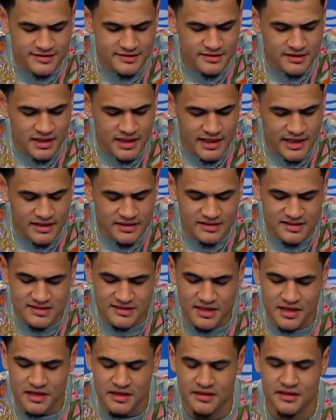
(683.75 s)
Like at the
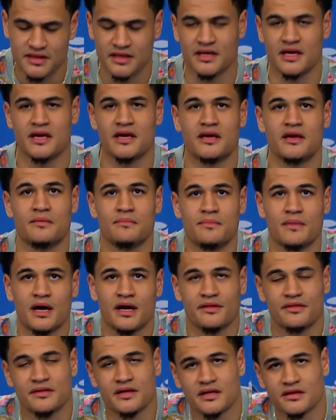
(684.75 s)
start of the game,
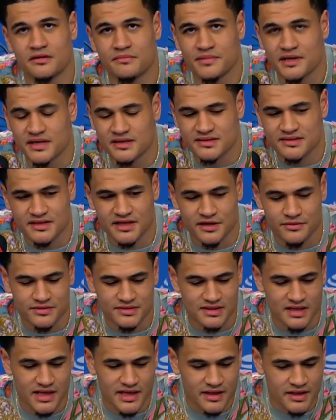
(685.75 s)
I think the biggest thing
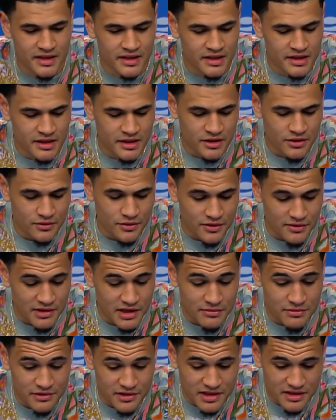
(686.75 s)
was like we were
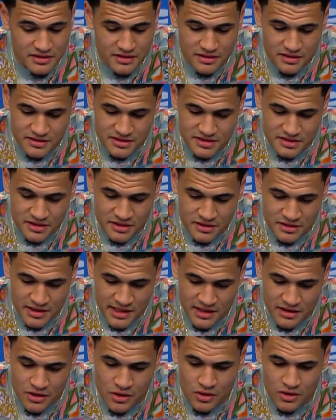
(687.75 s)
able to get
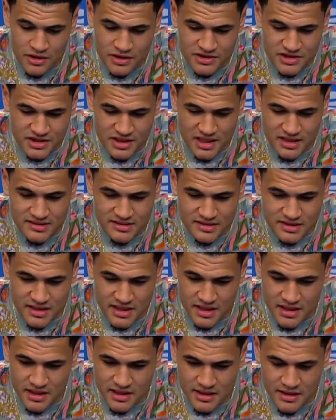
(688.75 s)
to our corner shots and
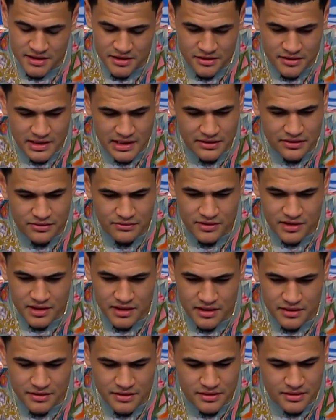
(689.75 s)
you know, our
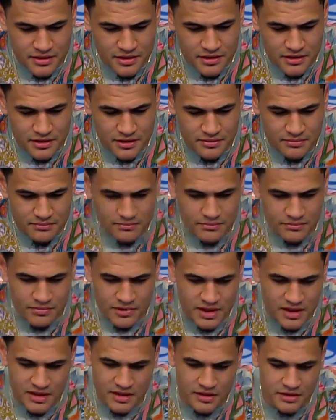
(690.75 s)
three, you know,
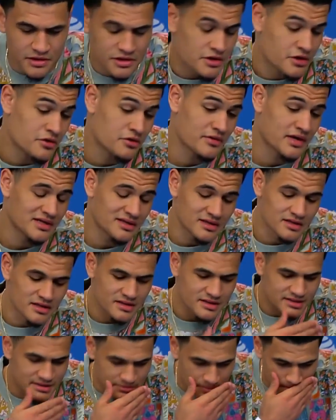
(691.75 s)
getting, you know, great
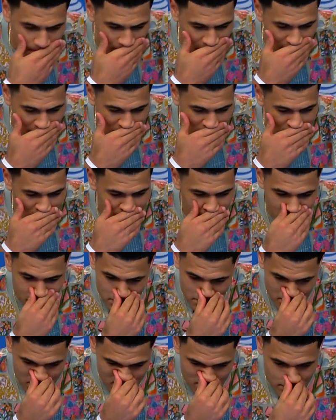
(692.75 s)
looks.
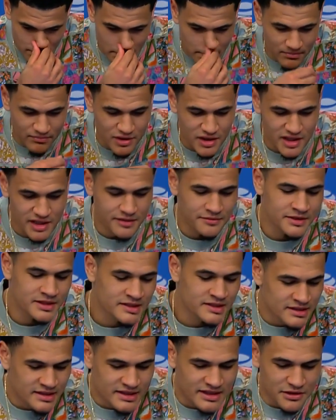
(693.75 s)
But
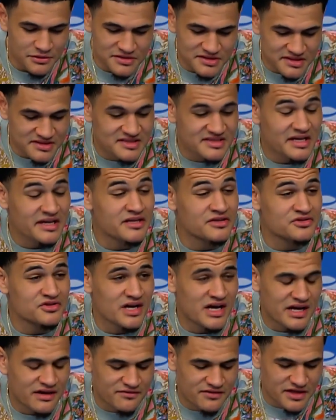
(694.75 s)
it was the second
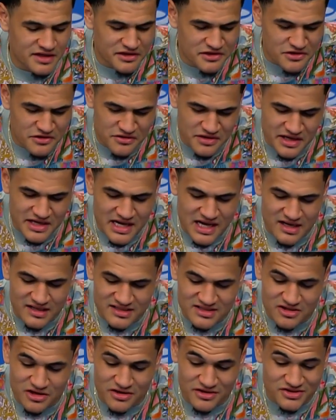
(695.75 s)
drive that, you know, they kind
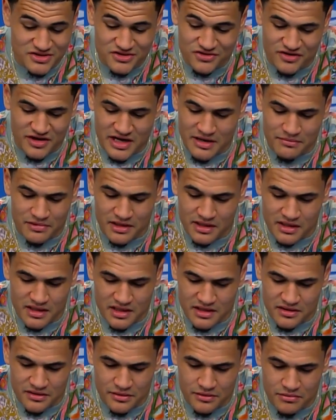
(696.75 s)
of started scrambling and
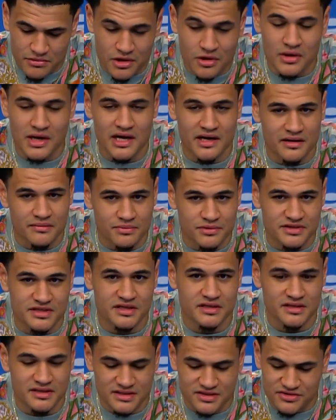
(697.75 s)
they didn't know how to
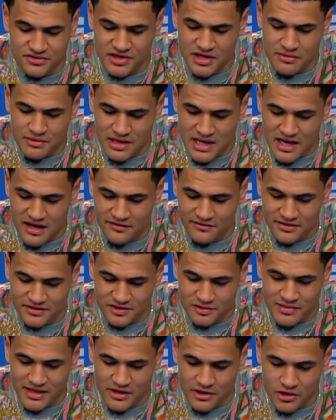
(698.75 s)
particularly scramble out of it.
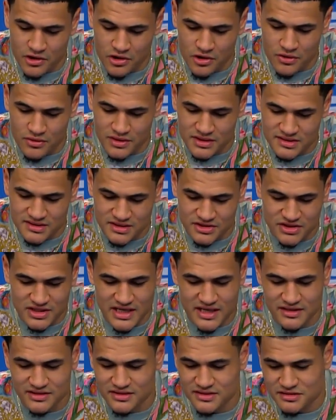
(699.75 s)
So my goal was to
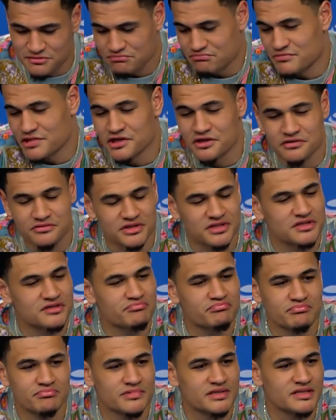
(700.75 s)
try to just, you know,
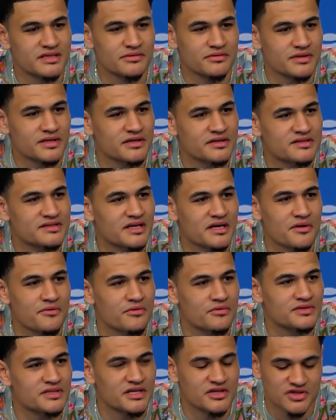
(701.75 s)
just see what their second
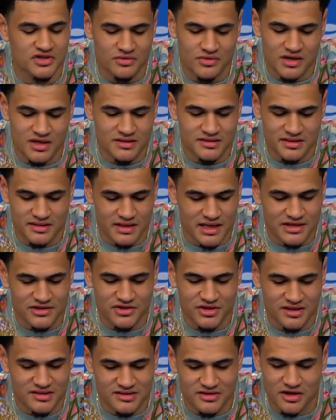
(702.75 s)
rotation was, and I
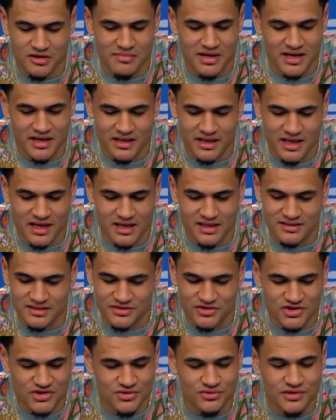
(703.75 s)
trust all my guys
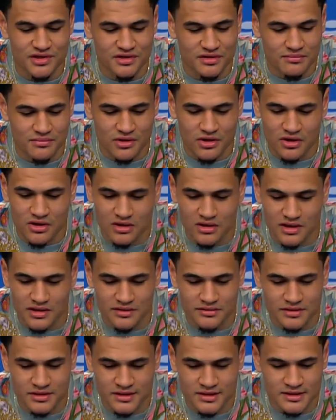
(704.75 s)
and shooting the ball
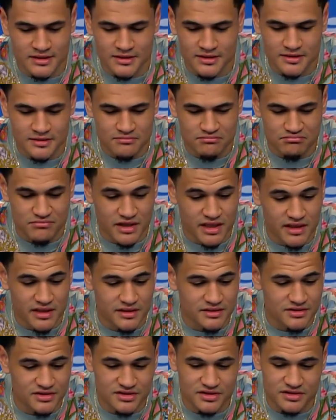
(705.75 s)
and
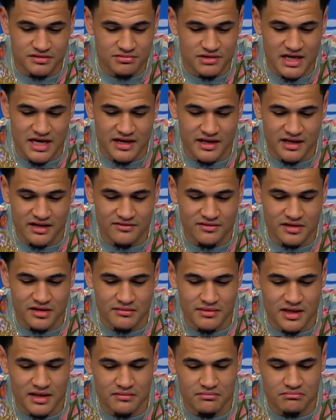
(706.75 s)
yeah, just kind of giving
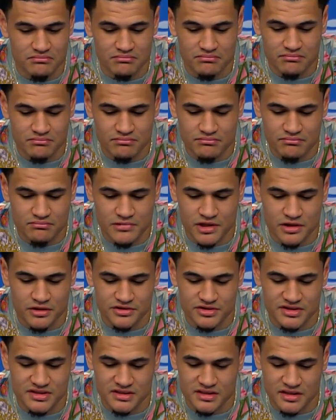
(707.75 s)
them that, you
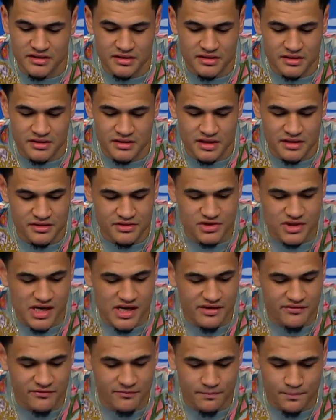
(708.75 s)
know, just another
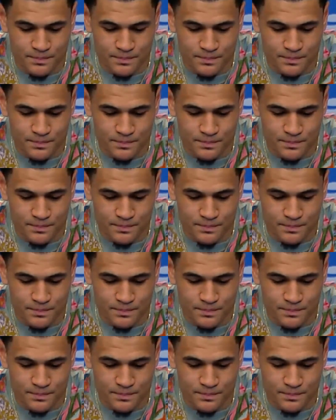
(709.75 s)
drive.